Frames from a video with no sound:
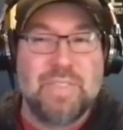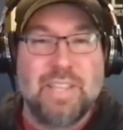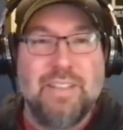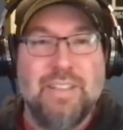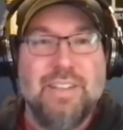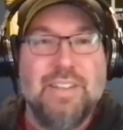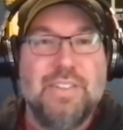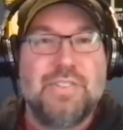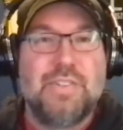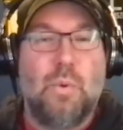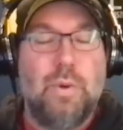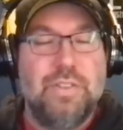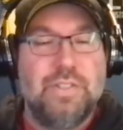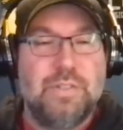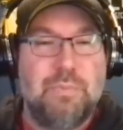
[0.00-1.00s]
So
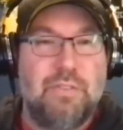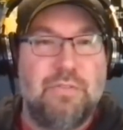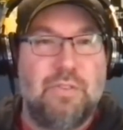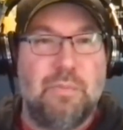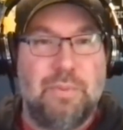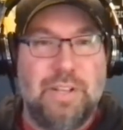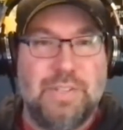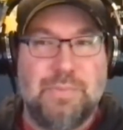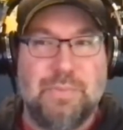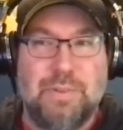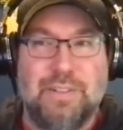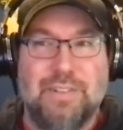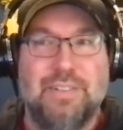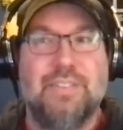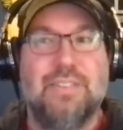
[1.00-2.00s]
wins above replacement
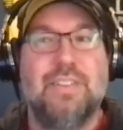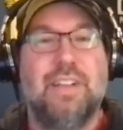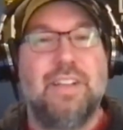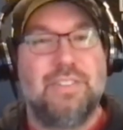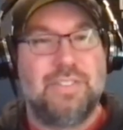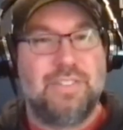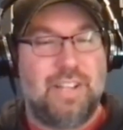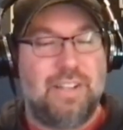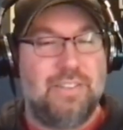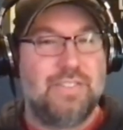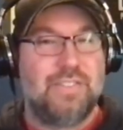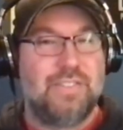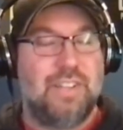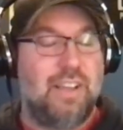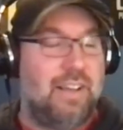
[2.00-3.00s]

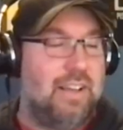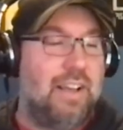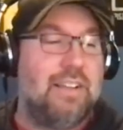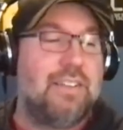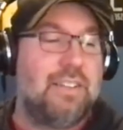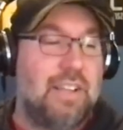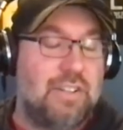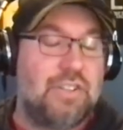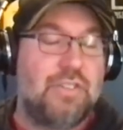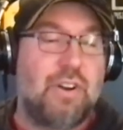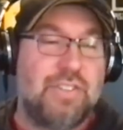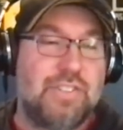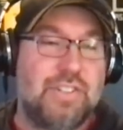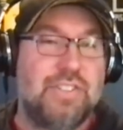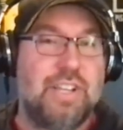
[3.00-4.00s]
tends uh, it tries
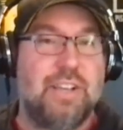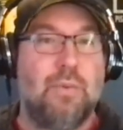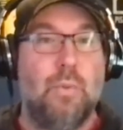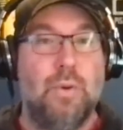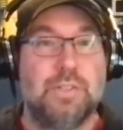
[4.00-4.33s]
to take wins above